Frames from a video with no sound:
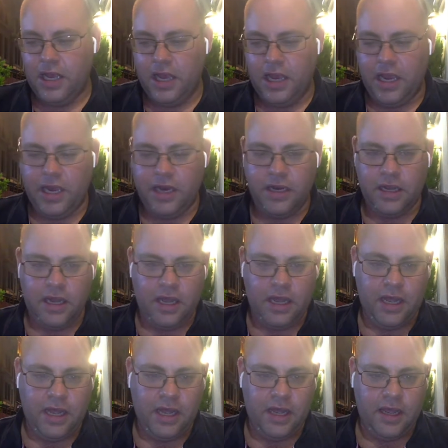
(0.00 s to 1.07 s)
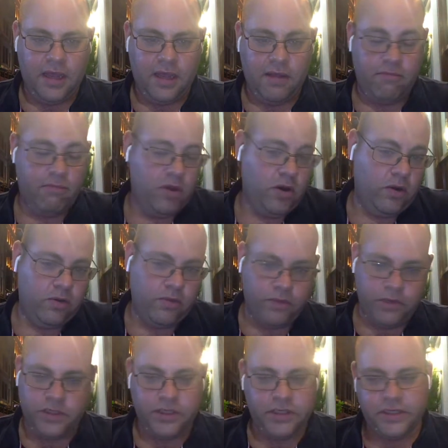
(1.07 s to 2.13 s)
and the
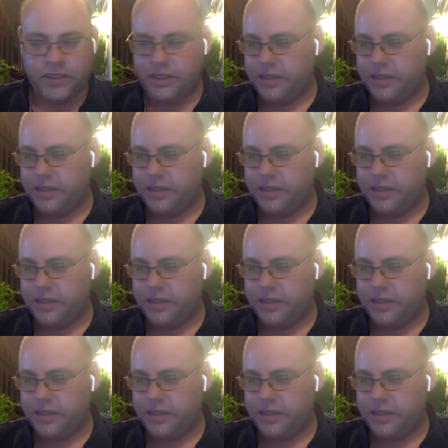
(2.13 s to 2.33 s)
reason is